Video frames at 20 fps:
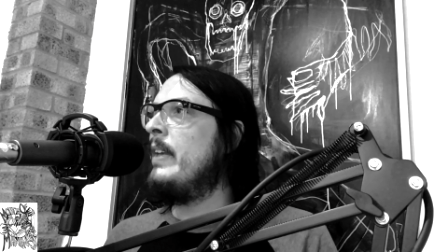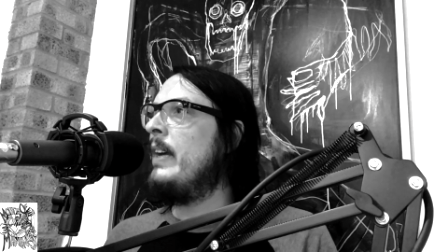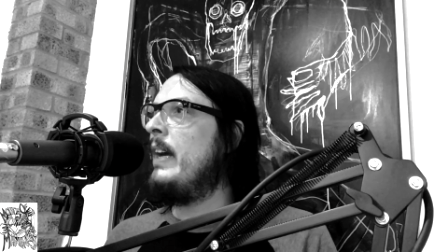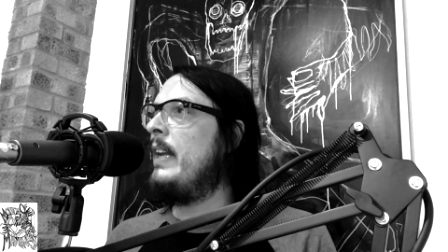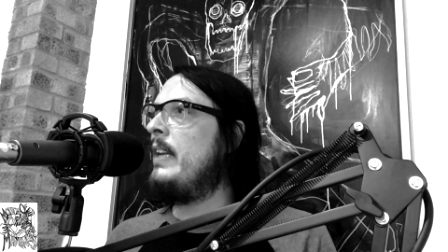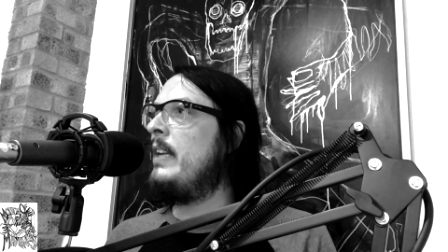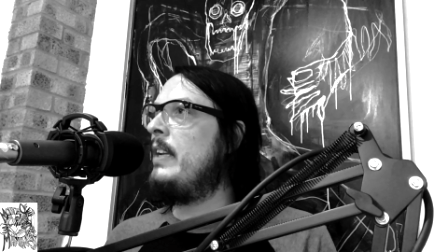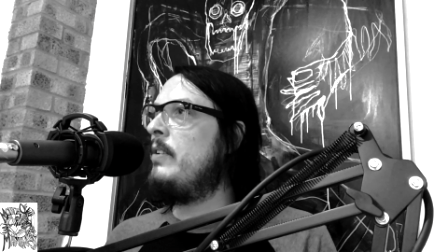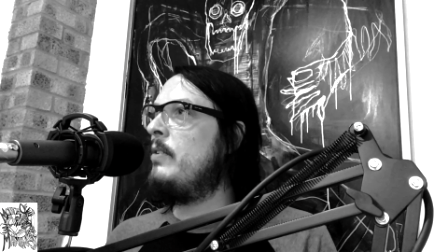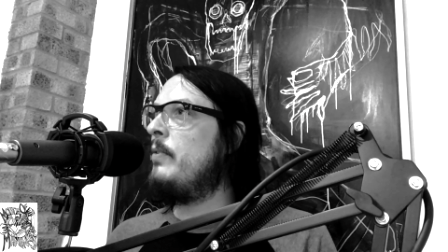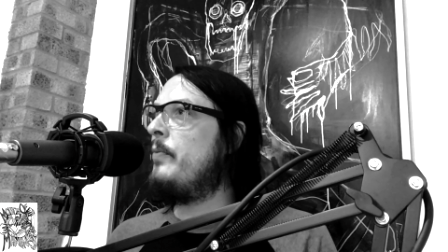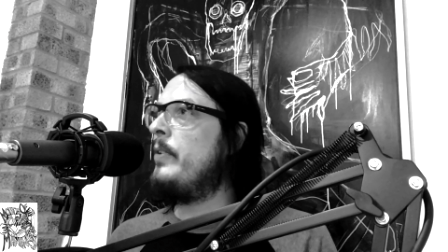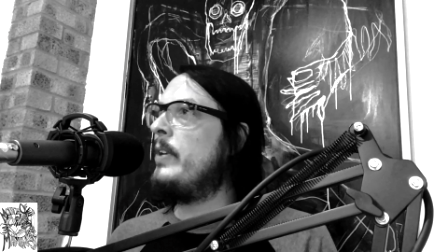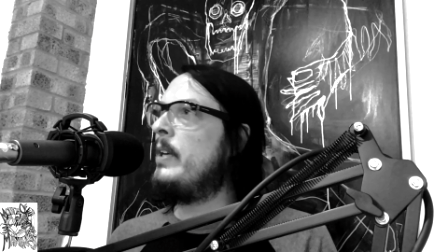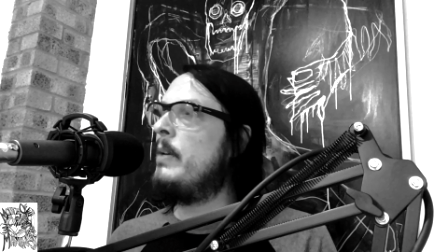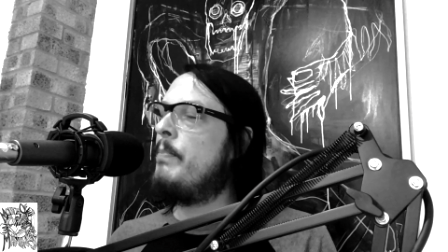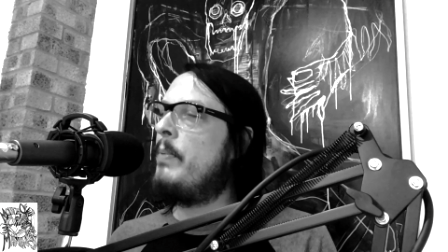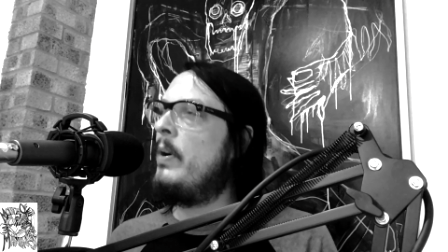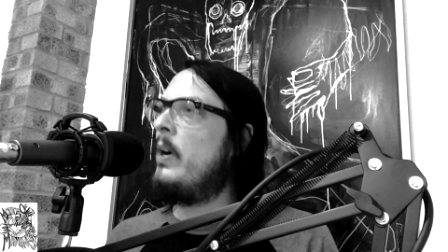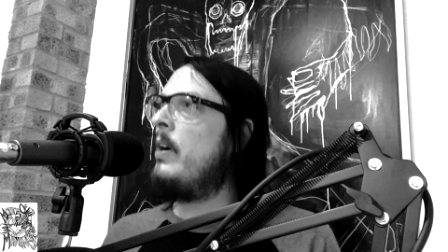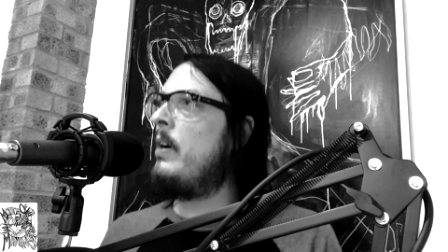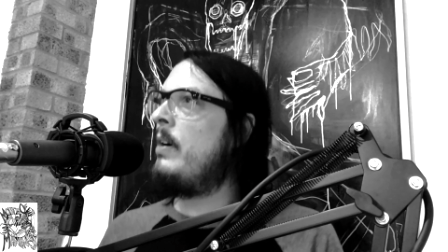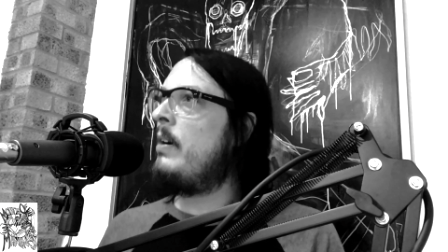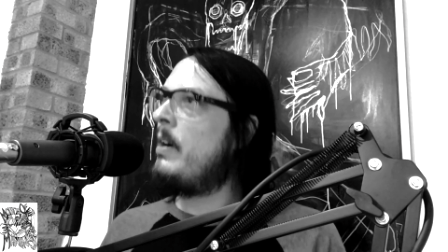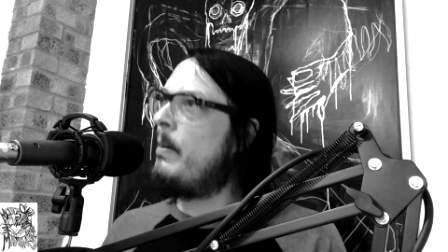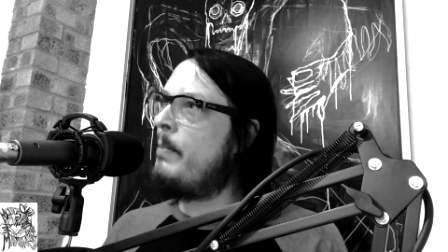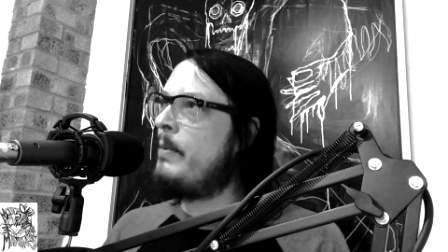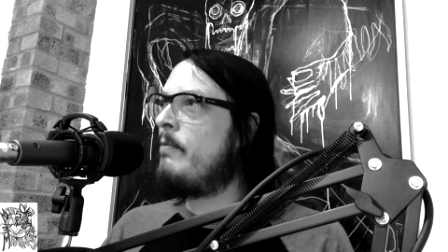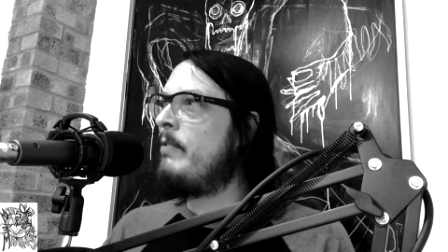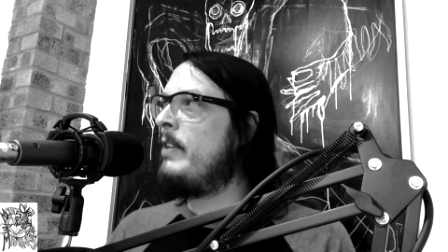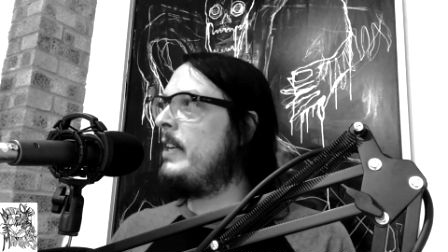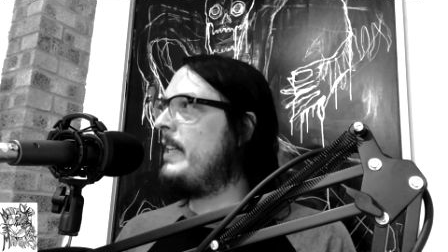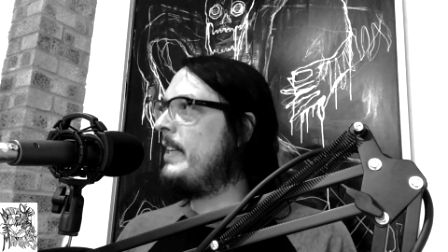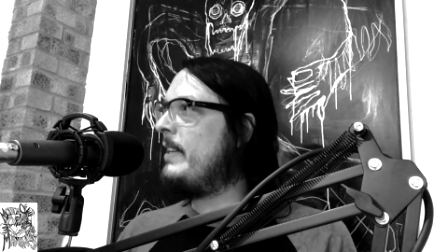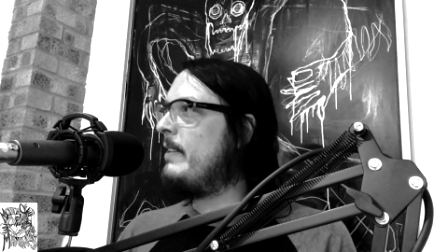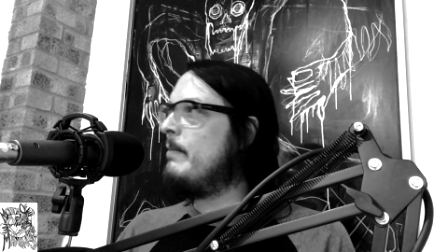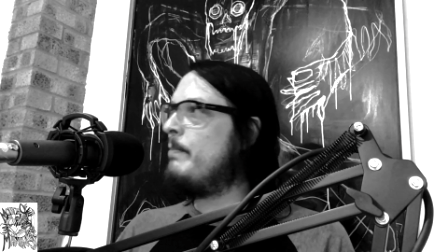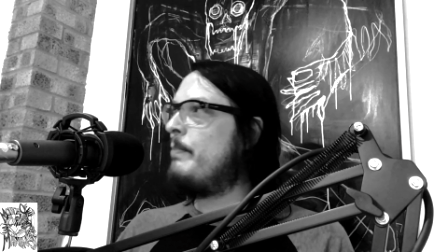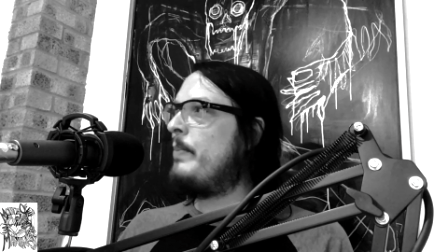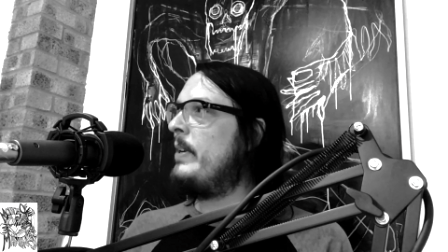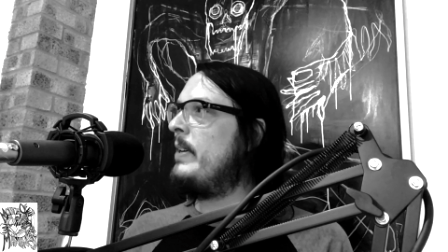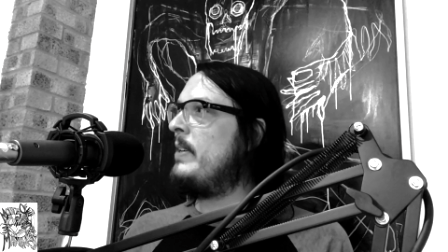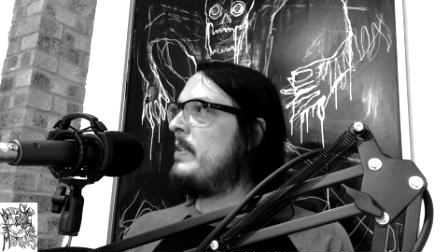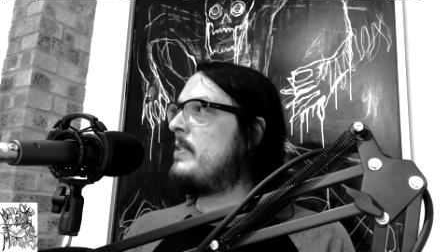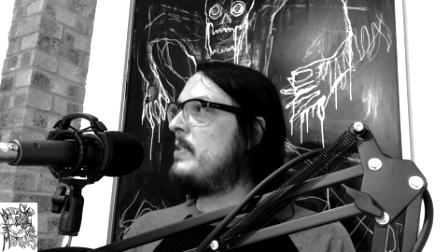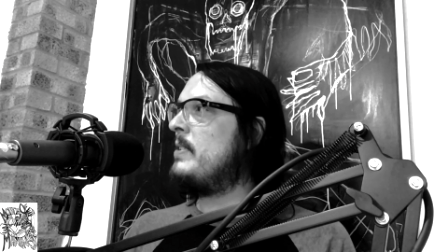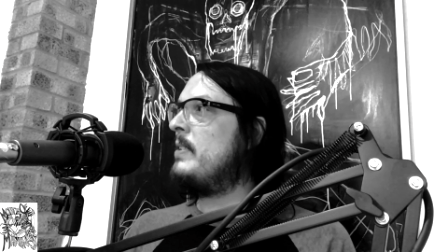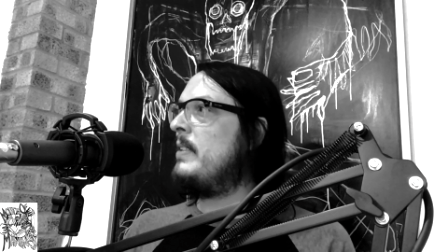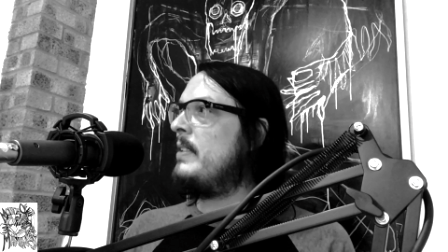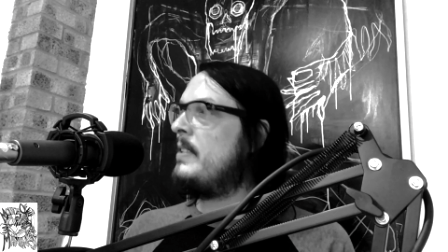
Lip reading: And then you're thinking, but I'm a really good person.